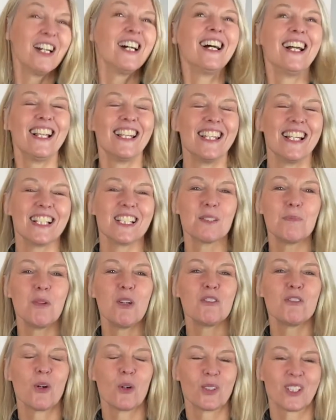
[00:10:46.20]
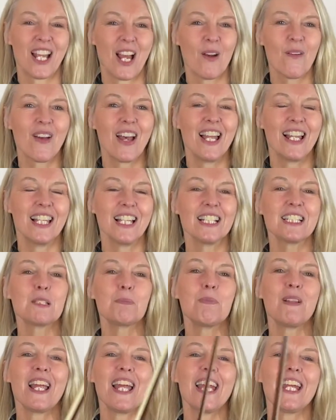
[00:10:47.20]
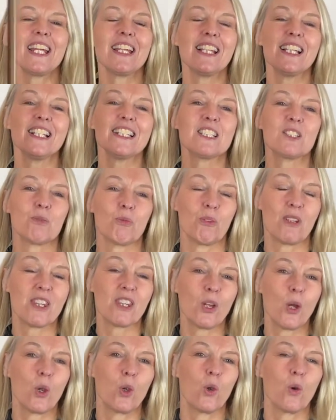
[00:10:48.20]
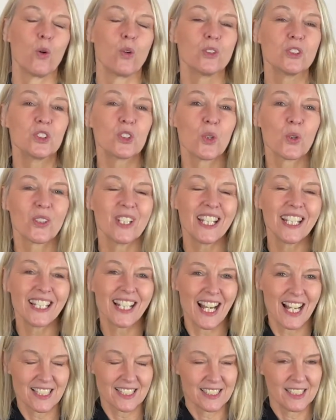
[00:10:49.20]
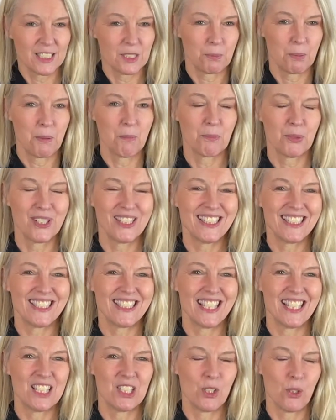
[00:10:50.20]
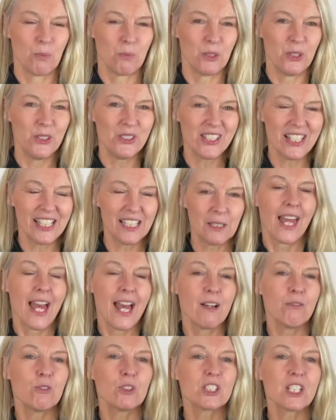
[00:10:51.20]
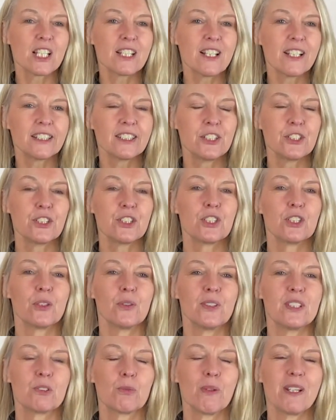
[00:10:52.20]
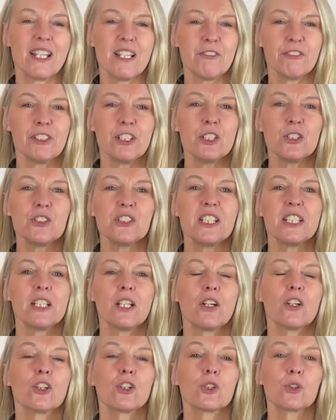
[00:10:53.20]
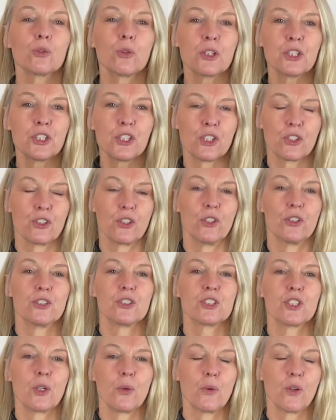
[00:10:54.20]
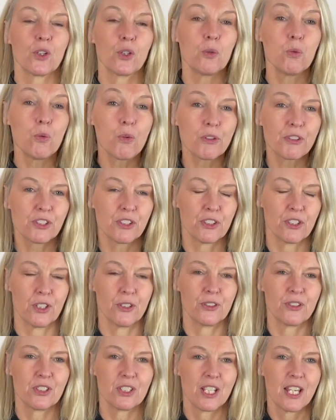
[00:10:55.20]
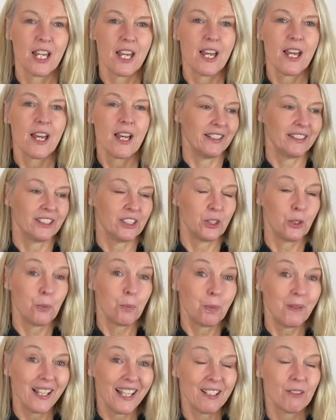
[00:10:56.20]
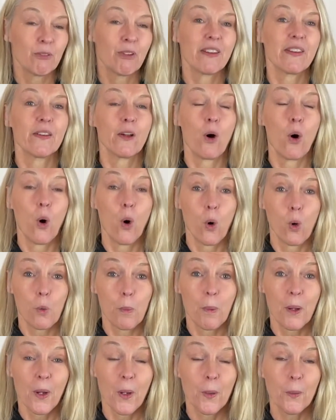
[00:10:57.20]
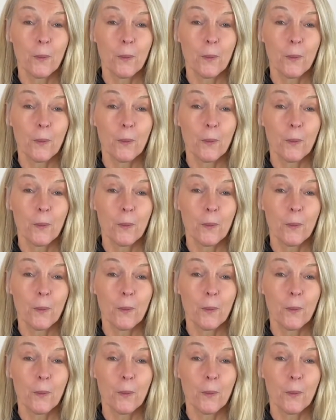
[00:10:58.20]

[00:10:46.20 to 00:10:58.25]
let's move on now and let's play this with a long tonic as it's been printed in your music. And what I'd like you to do is, whenever you see a crotchet note, so a quarter note, you play with a whole bow,